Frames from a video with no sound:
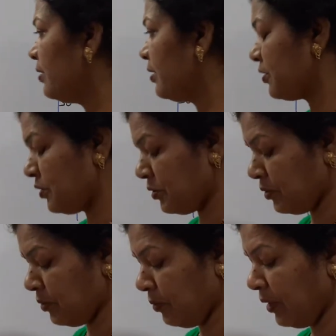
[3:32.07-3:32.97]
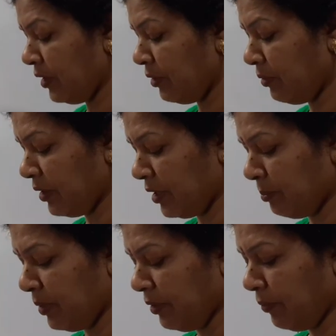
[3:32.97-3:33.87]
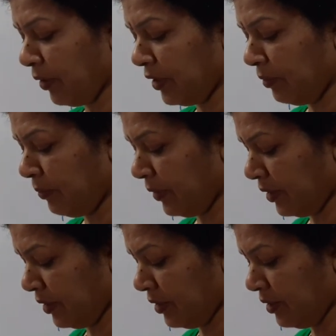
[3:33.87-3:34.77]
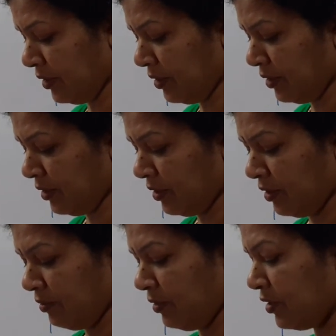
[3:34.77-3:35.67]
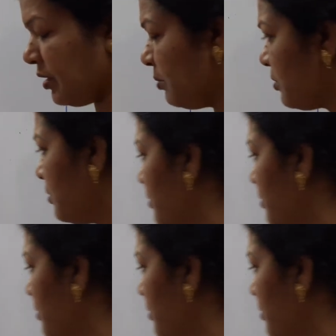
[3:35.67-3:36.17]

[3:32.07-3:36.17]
Next, 1 divided by 45, which comes to